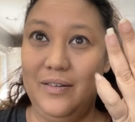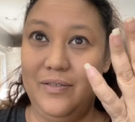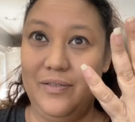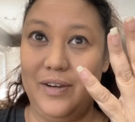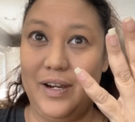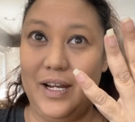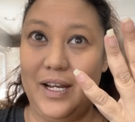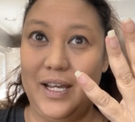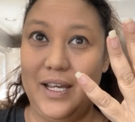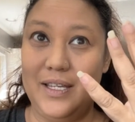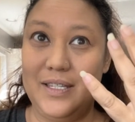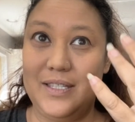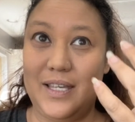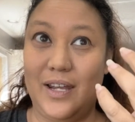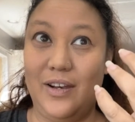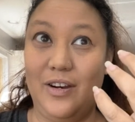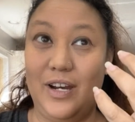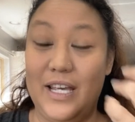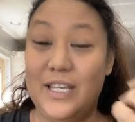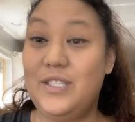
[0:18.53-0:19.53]
Friday,
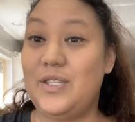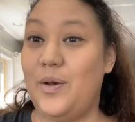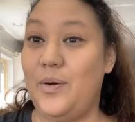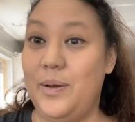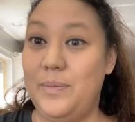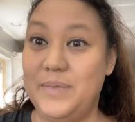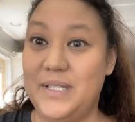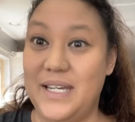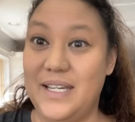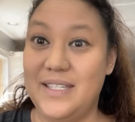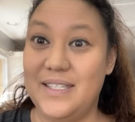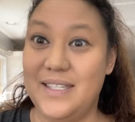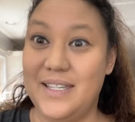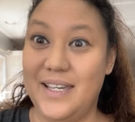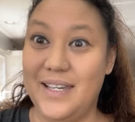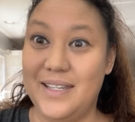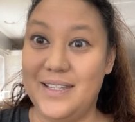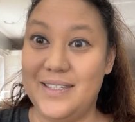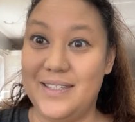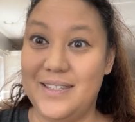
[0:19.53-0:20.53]
Saturday. So, I'm day
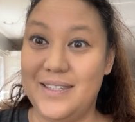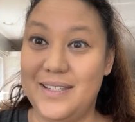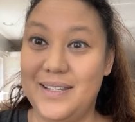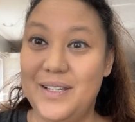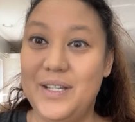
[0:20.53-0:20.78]
6,